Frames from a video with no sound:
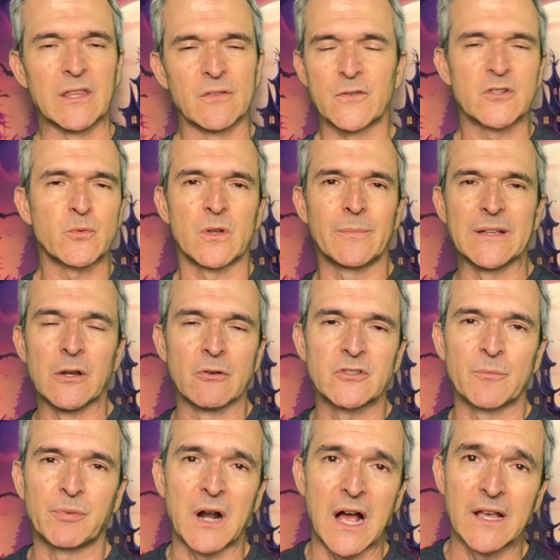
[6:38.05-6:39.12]
The first one will be no
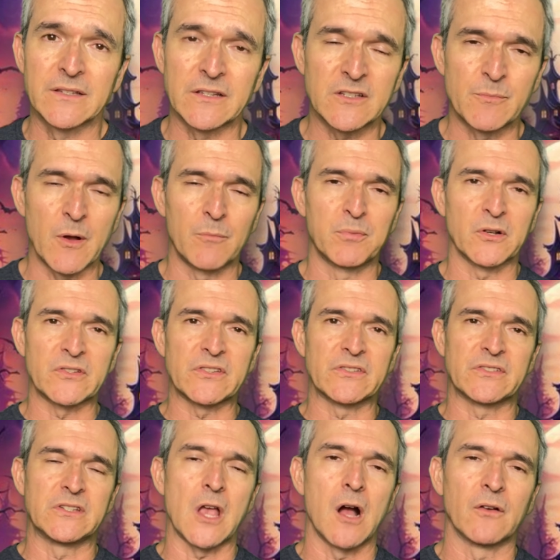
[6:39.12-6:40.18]
surprise. It's Mel
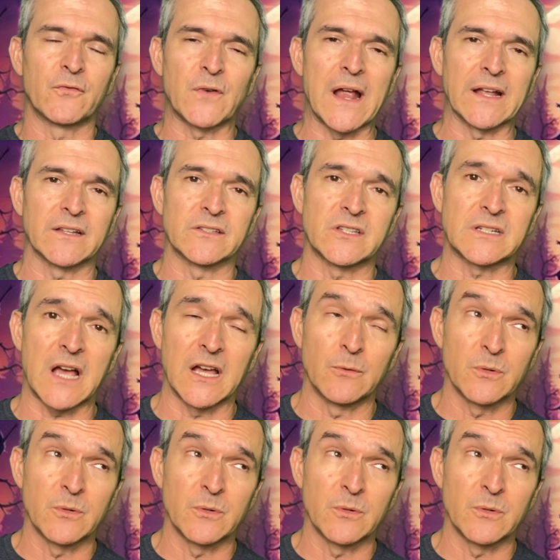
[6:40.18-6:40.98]
Brooks's Young Frankenstein,